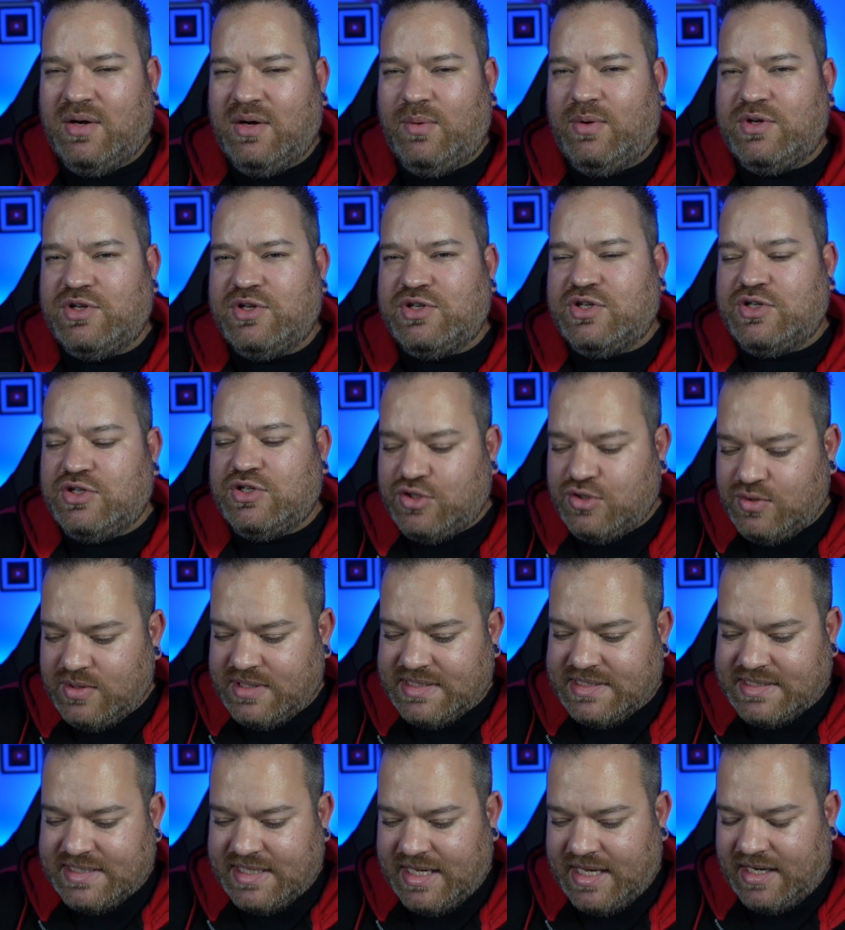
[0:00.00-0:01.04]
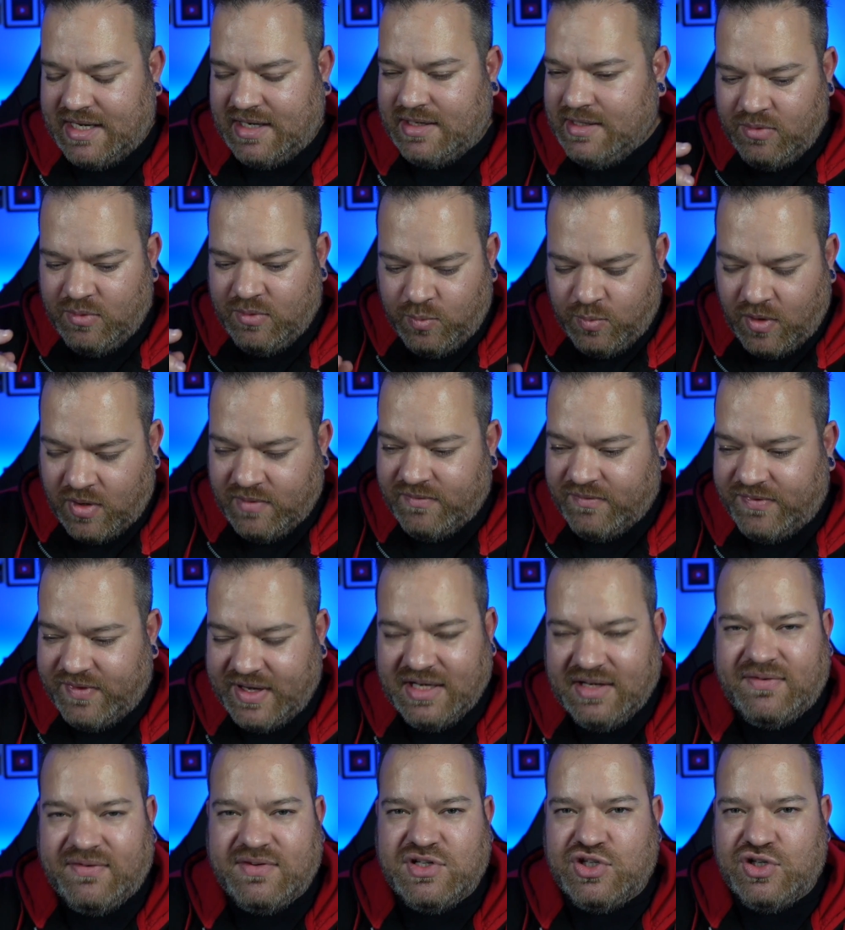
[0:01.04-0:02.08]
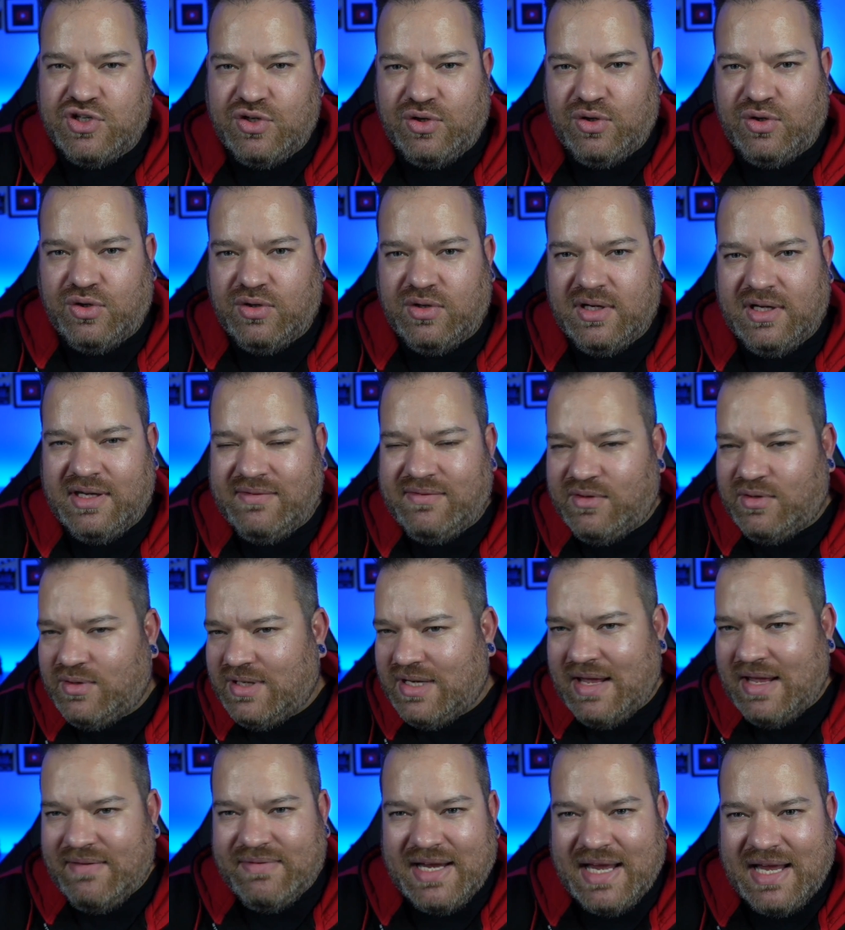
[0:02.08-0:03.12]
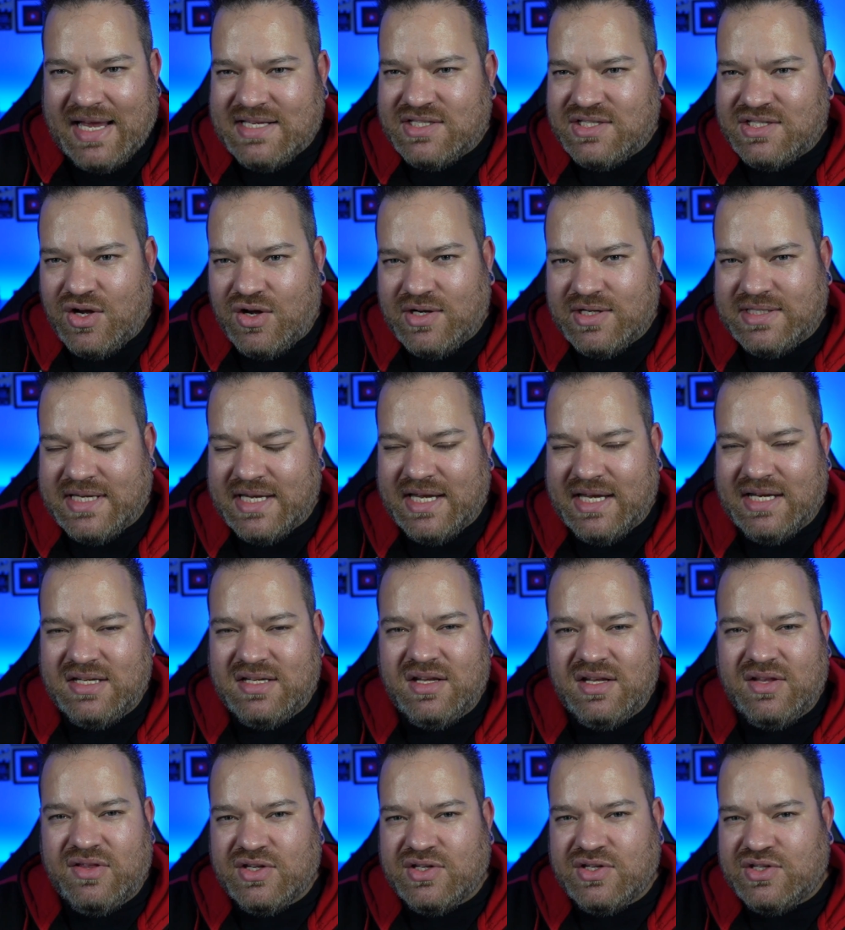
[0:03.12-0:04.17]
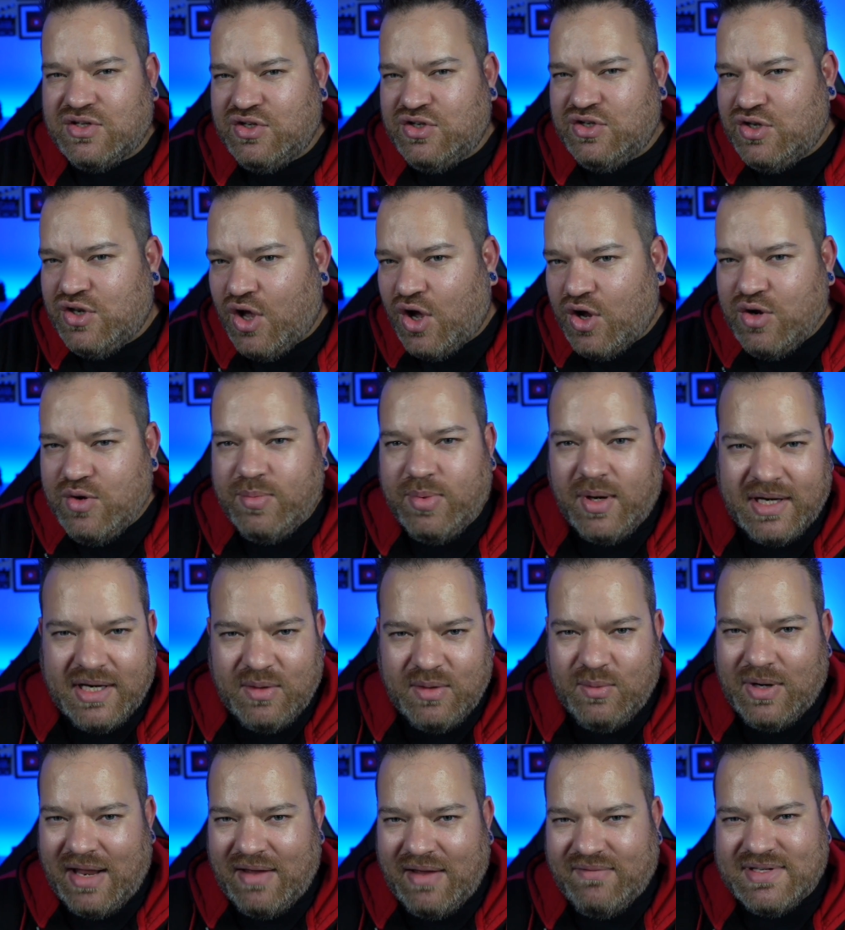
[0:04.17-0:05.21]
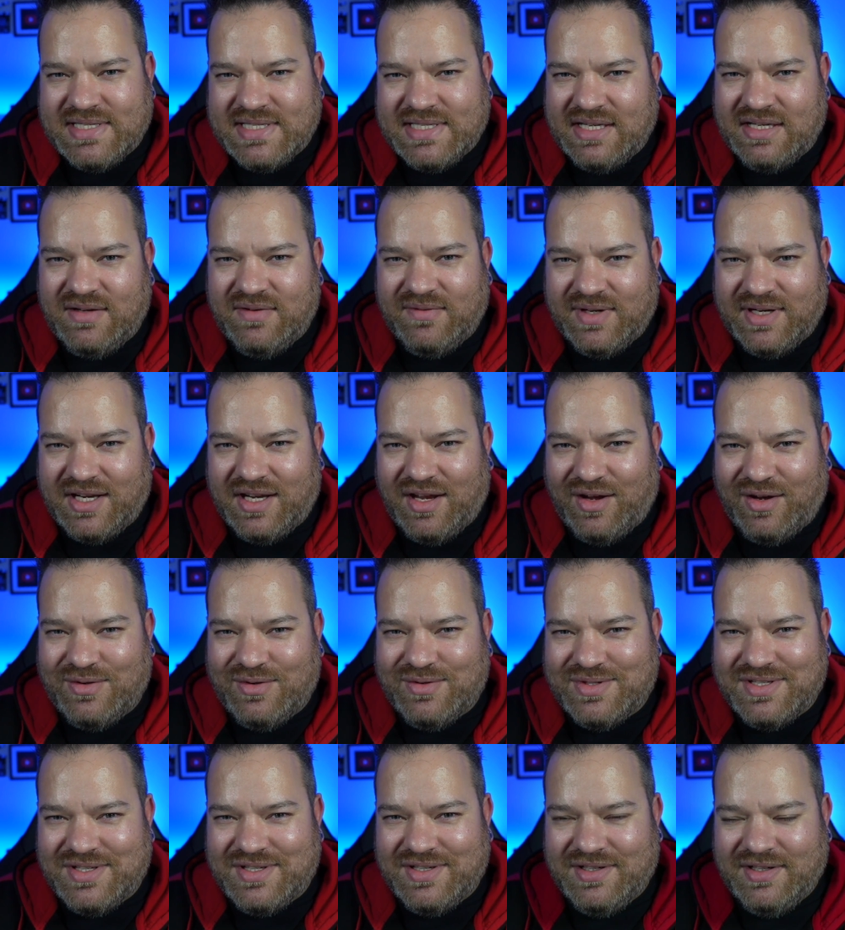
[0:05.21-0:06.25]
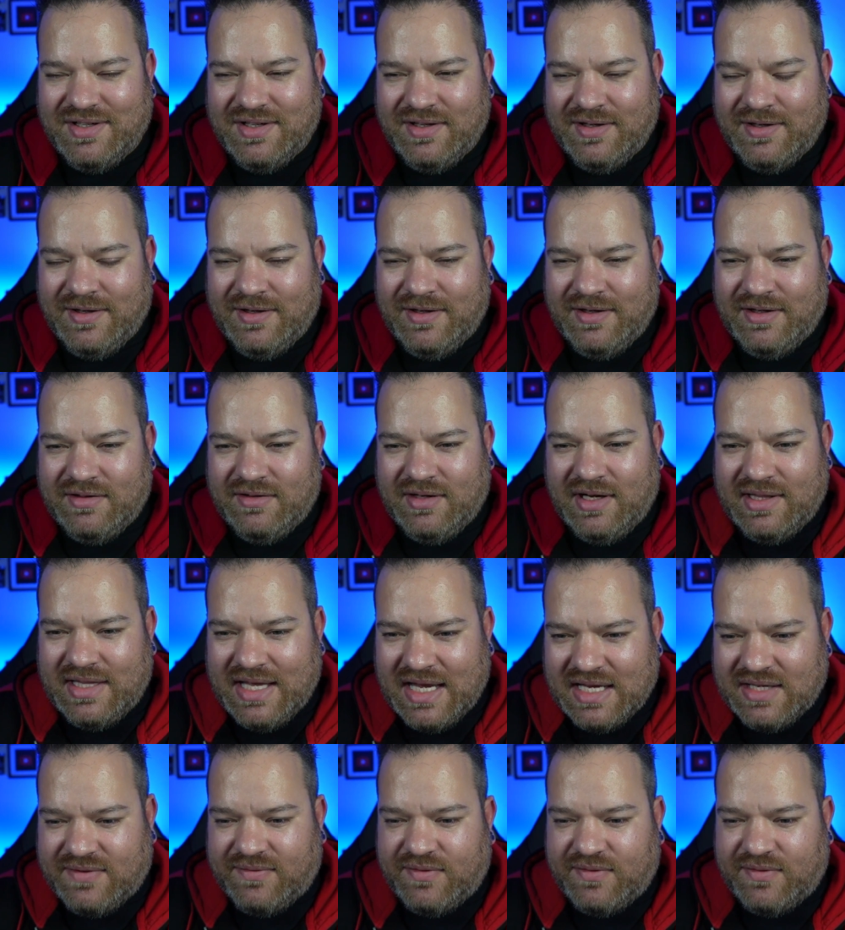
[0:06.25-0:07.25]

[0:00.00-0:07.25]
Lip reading: I want you to do this thing. One thing's for sure, if you never get started, there's nobody will ever see your videos. Like, that's